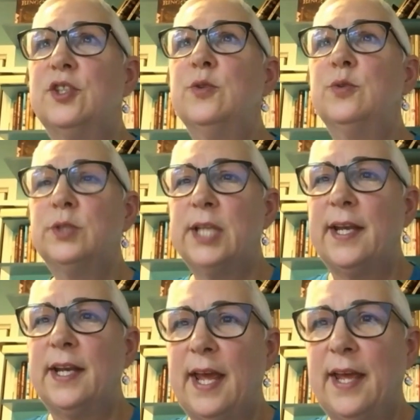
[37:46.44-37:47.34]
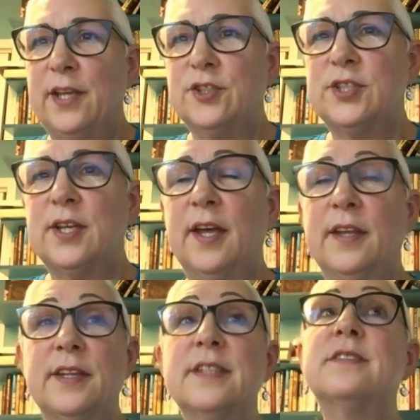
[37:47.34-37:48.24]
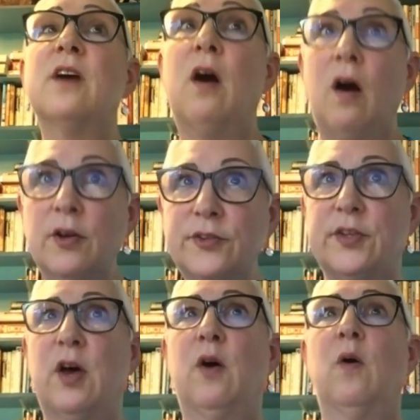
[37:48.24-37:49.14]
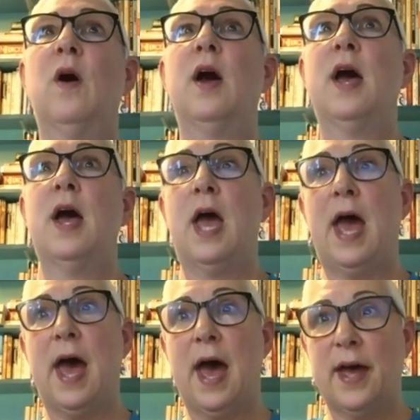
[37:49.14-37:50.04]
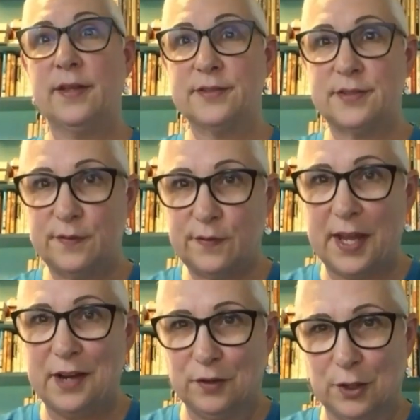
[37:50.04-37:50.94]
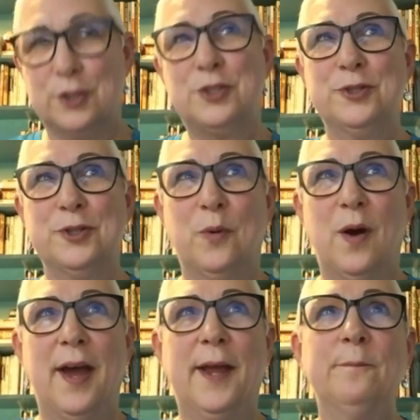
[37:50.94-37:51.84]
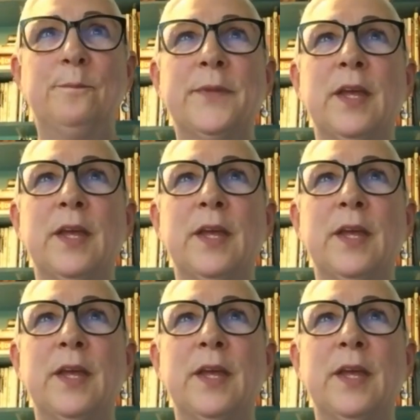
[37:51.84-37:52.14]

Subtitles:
to let it age. And this also adds flavor to the wine.